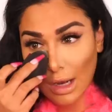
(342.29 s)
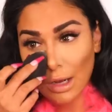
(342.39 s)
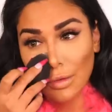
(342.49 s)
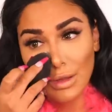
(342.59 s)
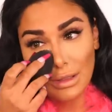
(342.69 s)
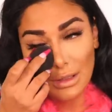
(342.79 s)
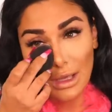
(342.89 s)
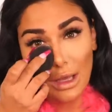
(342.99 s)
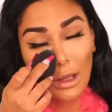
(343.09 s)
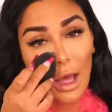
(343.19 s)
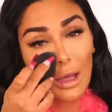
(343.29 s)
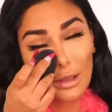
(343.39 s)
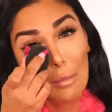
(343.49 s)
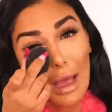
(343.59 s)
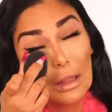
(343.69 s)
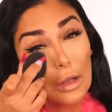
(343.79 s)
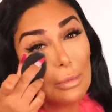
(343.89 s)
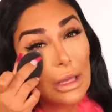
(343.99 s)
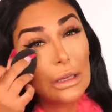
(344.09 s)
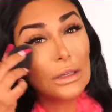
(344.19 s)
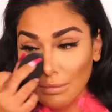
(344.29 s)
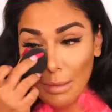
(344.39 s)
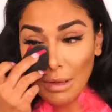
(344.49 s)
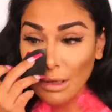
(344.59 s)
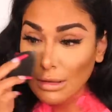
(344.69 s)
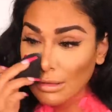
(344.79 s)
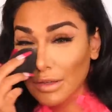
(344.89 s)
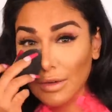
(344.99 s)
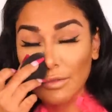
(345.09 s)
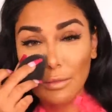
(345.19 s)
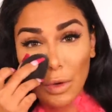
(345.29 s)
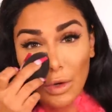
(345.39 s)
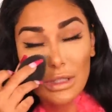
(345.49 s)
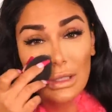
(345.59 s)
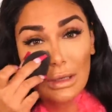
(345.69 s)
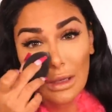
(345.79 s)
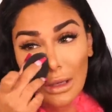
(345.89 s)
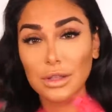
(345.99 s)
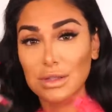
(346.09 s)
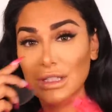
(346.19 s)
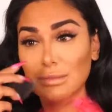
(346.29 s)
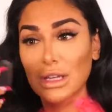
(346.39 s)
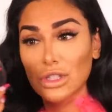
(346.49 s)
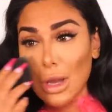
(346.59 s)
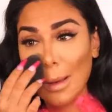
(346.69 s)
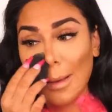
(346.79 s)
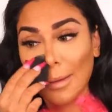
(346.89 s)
And I know this looks like a lot. My little bit might be different from yours. Use this much.